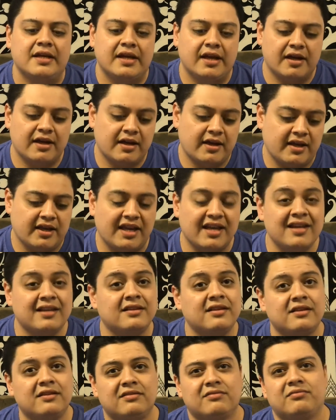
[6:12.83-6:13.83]
uh,
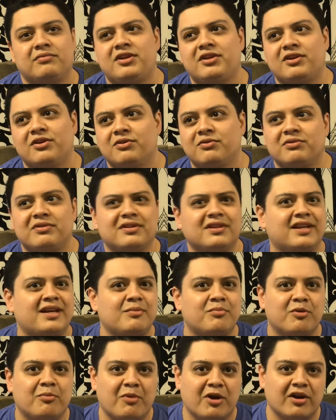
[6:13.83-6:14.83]
in you know the
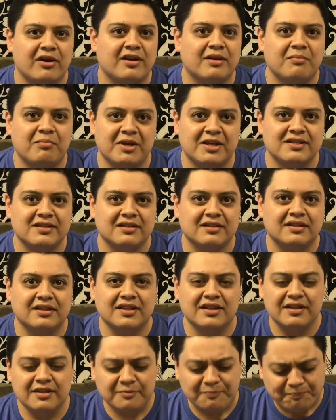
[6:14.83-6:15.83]
labor market
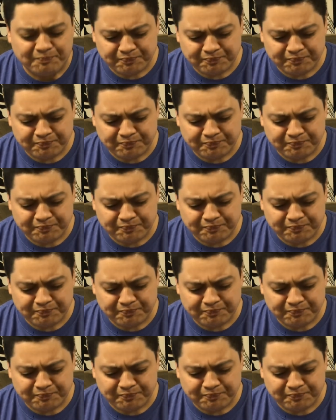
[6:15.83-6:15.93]
basically?